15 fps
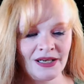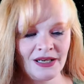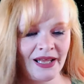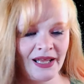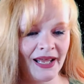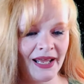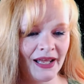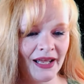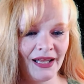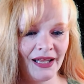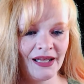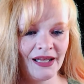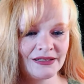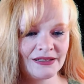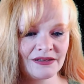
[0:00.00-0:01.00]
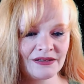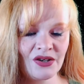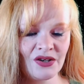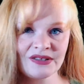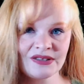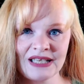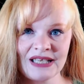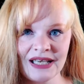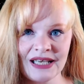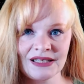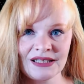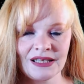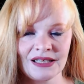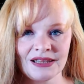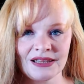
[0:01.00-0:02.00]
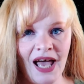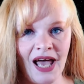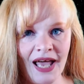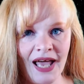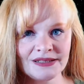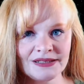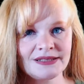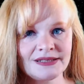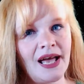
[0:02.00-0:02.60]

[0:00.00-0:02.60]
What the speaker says: And Thursday, the thoughts,